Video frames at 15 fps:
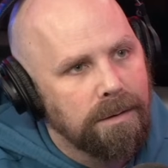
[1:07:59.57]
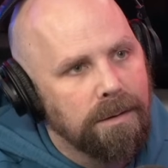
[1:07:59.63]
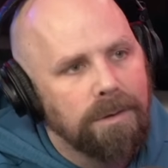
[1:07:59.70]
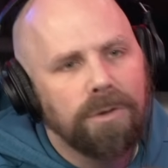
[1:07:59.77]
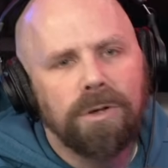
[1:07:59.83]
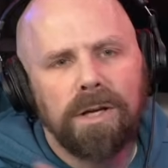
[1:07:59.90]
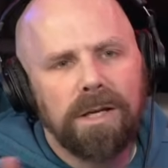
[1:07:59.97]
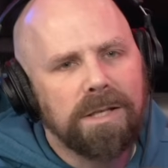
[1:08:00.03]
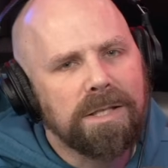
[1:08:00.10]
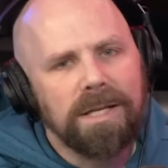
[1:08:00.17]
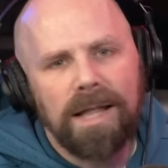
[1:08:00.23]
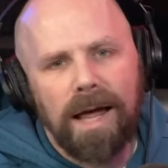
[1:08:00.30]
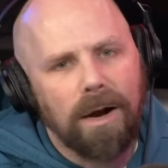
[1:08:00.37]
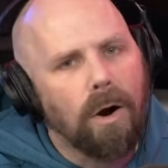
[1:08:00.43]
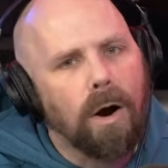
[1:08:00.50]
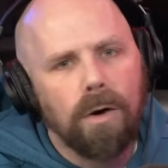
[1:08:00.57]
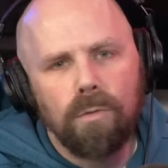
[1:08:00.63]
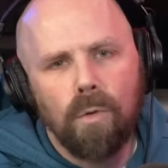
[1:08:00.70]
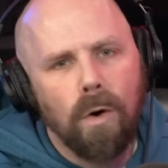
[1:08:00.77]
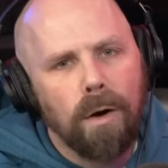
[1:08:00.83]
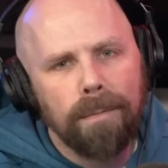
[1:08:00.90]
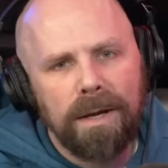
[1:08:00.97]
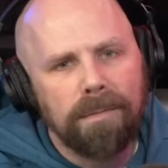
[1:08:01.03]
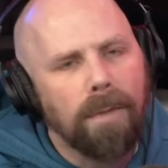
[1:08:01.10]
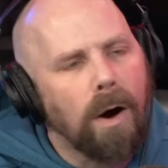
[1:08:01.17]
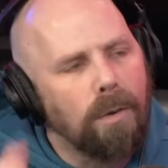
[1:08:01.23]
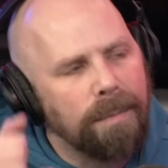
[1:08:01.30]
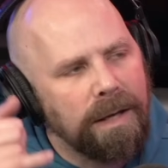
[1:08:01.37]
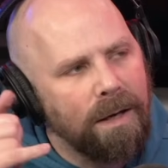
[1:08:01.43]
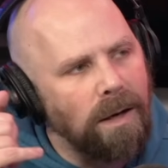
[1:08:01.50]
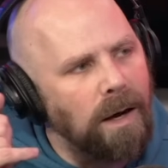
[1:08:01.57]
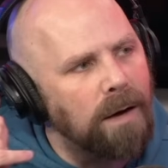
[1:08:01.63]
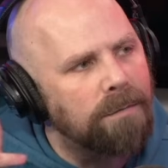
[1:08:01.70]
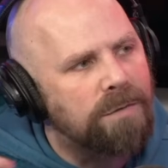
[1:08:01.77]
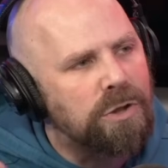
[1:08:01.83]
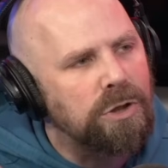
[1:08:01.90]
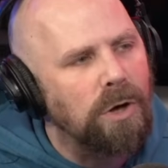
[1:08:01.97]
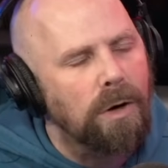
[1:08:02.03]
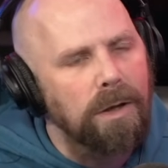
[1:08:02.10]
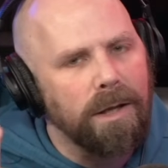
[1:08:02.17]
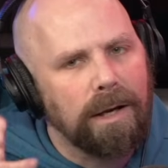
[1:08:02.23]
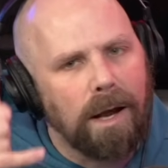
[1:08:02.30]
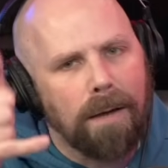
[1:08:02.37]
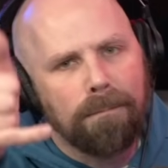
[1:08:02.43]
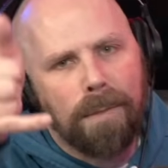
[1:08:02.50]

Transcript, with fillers: You need to see that heartwarming moment of Charlotte and